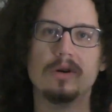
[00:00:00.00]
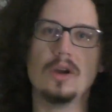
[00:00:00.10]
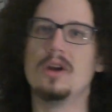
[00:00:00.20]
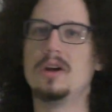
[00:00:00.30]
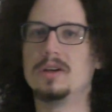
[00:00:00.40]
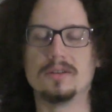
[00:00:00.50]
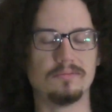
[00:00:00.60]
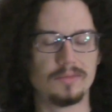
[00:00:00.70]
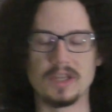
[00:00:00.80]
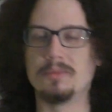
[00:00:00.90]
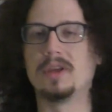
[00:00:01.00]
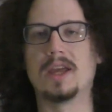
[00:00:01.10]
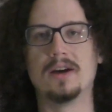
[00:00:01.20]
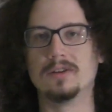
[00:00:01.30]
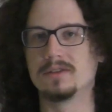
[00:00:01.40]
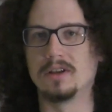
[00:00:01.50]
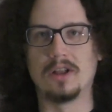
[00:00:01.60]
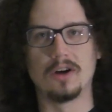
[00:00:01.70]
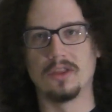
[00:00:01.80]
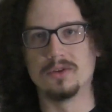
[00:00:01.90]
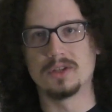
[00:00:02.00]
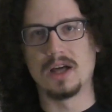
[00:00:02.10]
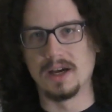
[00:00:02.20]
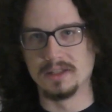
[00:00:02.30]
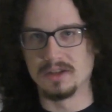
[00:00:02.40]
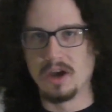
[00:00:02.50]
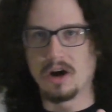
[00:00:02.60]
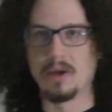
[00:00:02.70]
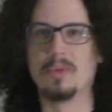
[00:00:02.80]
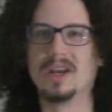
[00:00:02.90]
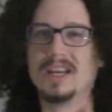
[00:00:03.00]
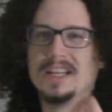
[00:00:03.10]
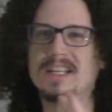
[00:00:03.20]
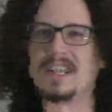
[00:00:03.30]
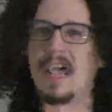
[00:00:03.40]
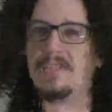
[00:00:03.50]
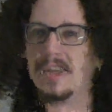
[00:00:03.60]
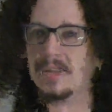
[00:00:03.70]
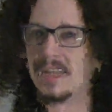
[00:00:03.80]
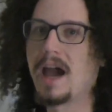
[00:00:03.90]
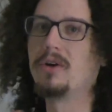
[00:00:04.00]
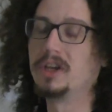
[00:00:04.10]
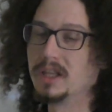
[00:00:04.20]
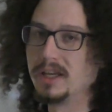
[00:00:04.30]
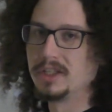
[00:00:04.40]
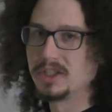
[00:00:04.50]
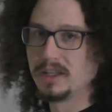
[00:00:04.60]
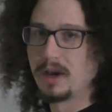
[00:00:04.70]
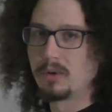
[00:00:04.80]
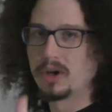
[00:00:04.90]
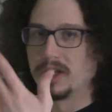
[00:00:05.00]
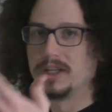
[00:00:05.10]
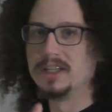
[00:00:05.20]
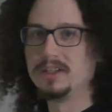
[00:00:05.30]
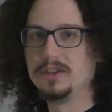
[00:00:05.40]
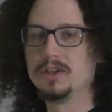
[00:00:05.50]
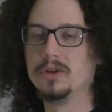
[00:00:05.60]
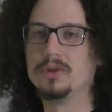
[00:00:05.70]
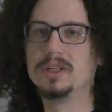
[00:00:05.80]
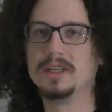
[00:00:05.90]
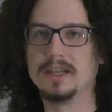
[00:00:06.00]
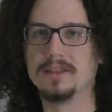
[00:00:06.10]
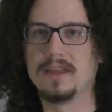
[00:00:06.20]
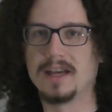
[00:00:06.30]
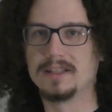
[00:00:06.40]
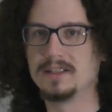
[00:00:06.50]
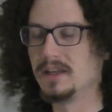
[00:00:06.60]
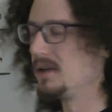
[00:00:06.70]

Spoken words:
There may be some benchmark that you're going to be comparing the population mean to, something else along those